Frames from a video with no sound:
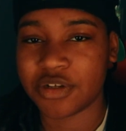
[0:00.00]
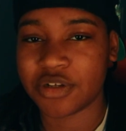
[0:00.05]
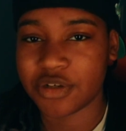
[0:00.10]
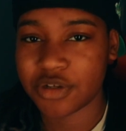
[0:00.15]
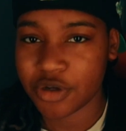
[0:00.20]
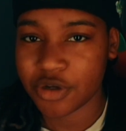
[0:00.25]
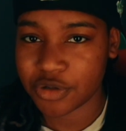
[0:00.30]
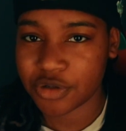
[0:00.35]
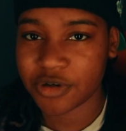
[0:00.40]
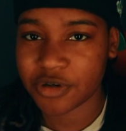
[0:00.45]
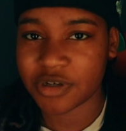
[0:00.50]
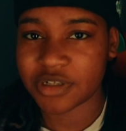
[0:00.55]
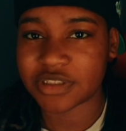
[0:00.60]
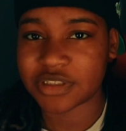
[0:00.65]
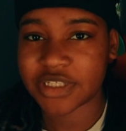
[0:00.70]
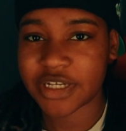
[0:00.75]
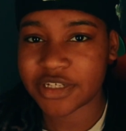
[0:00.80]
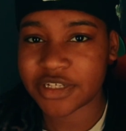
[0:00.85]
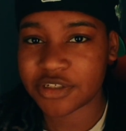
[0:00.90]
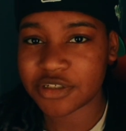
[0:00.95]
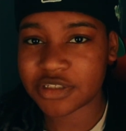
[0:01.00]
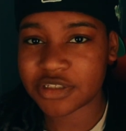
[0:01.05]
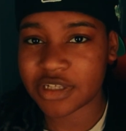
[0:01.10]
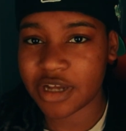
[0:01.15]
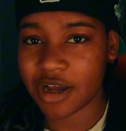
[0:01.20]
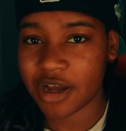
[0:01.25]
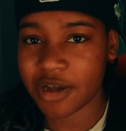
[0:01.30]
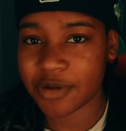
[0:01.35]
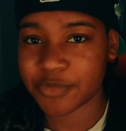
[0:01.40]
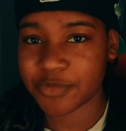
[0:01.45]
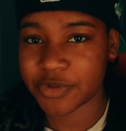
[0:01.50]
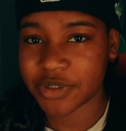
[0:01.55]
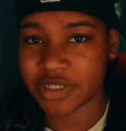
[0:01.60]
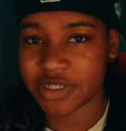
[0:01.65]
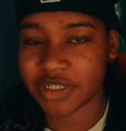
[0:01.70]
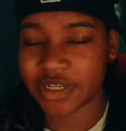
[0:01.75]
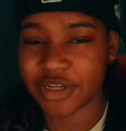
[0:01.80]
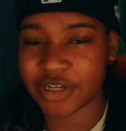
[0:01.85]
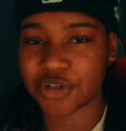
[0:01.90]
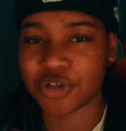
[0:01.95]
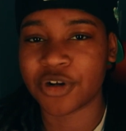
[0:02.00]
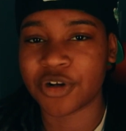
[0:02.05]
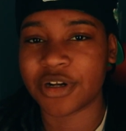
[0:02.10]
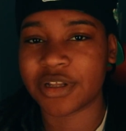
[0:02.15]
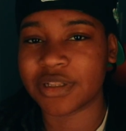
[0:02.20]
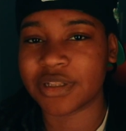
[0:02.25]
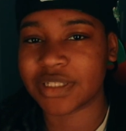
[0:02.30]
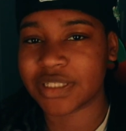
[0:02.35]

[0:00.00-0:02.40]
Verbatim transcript: No, you're going to take your time with it and you're going to